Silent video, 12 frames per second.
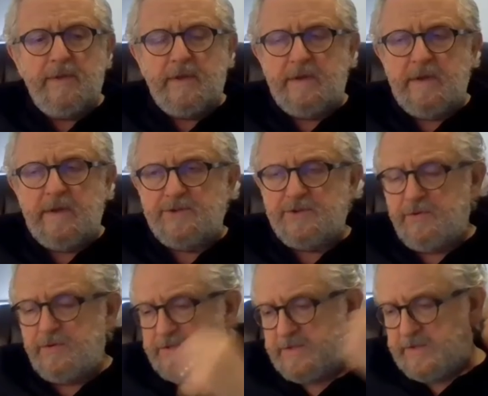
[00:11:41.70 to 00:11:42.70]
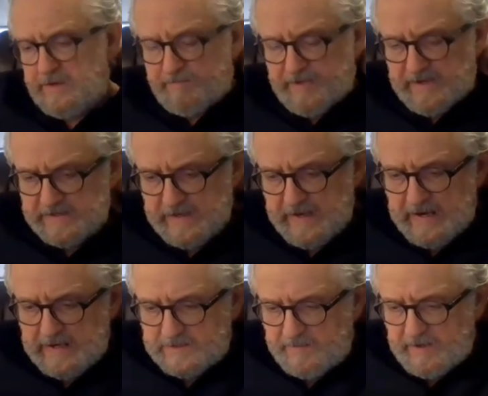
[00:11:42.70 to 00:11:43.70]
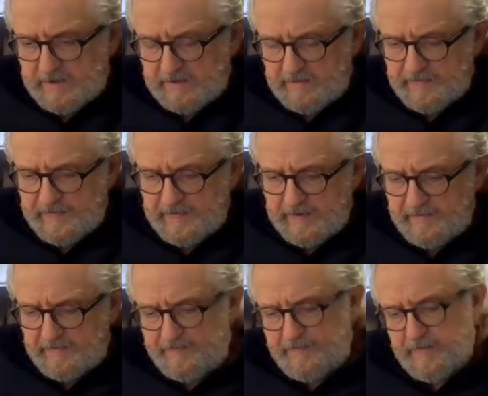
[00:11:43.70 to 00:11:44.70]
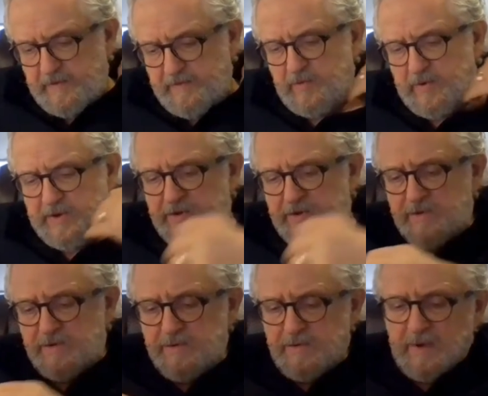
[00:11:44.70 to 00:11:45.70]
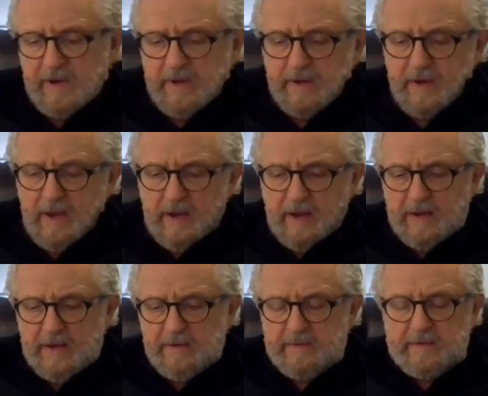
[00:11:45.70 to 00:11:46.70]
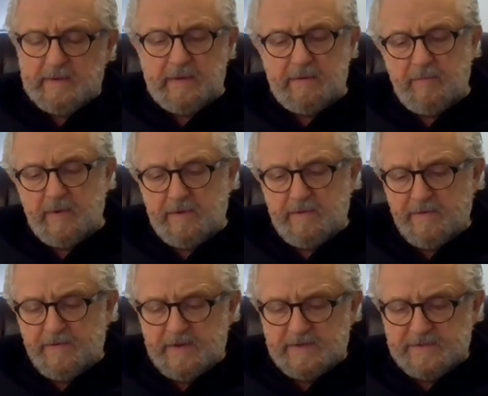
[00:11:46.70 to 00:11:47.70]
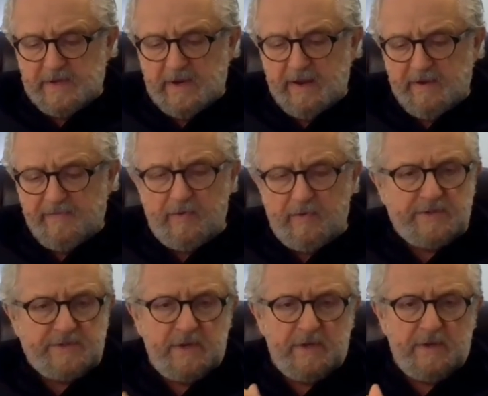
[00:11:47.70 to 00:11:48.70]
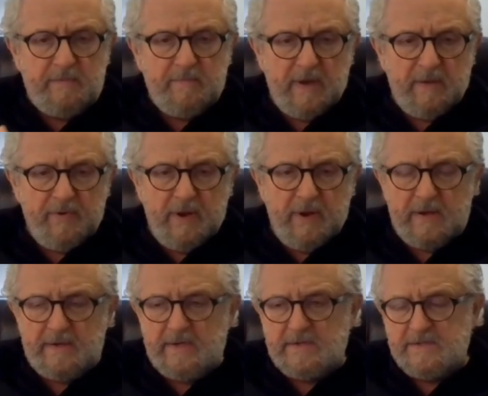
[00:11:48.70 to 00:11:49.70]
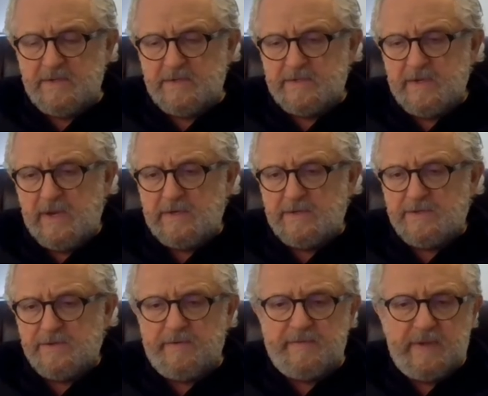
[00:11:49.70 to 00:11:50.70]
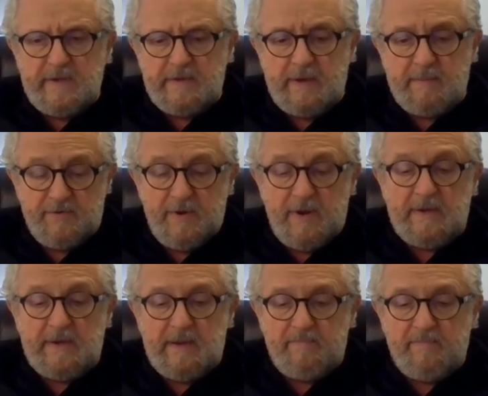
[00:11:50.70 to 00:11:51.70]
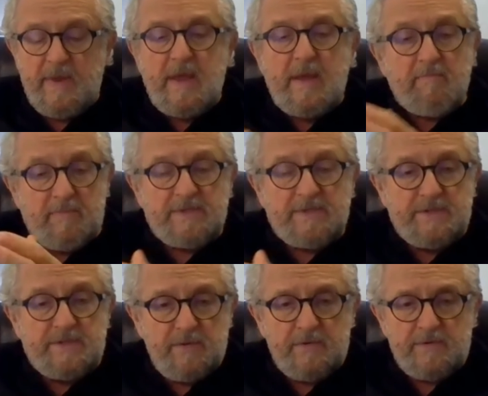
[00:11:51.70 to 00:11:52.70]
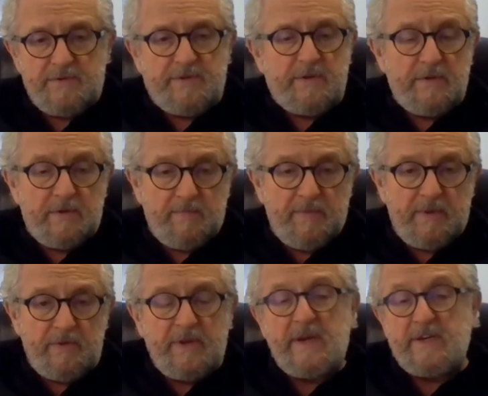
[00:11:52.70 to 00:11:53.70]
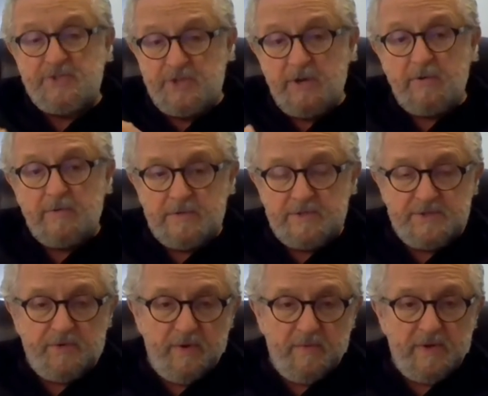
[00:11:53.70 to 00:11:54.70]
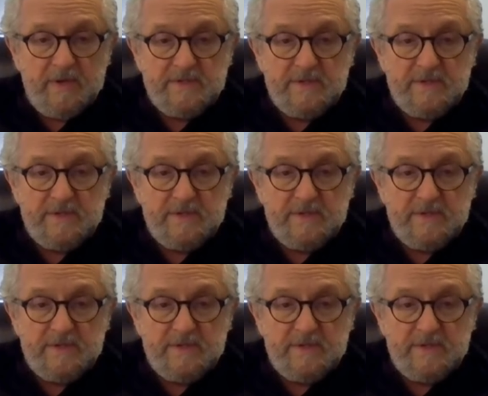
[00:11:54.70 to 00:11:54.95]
that insurance plays an aspect of what you do, and one of the things that I focus on in my practice is I'm trying to get business owners to look at a shareholders agreement